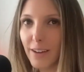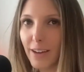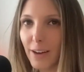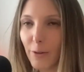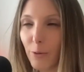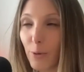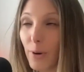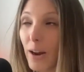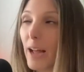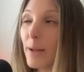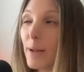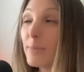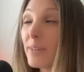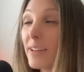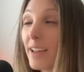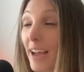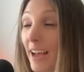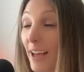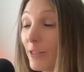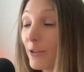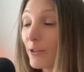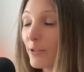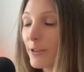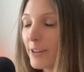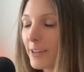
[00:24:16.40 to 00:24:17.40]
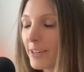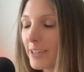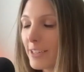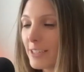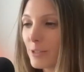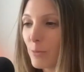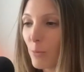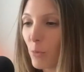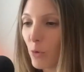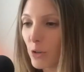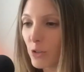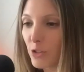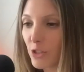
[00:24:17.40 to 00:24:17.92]
what I'm gathering is
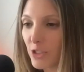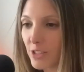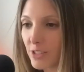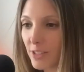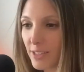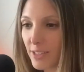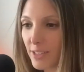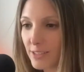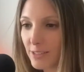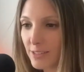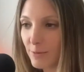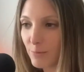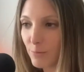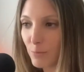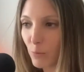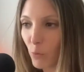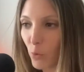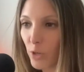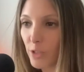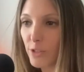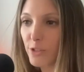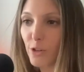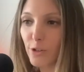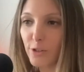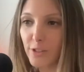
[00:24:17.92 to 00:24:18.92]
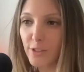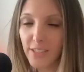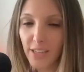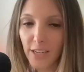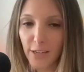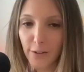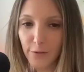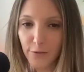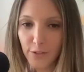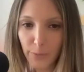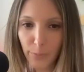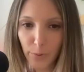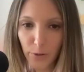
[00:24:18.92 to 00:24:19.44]
more just like where's her
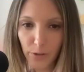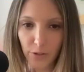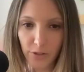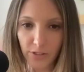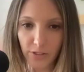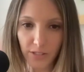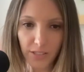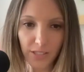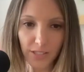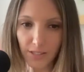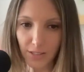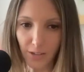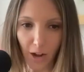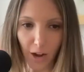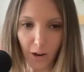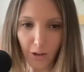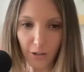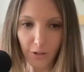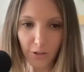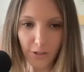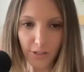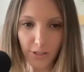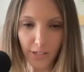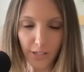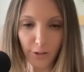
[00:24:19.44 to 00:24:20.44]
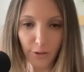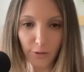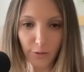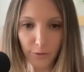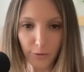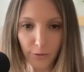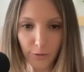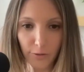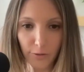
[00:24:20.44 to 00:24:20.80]
safety person? It's not herself.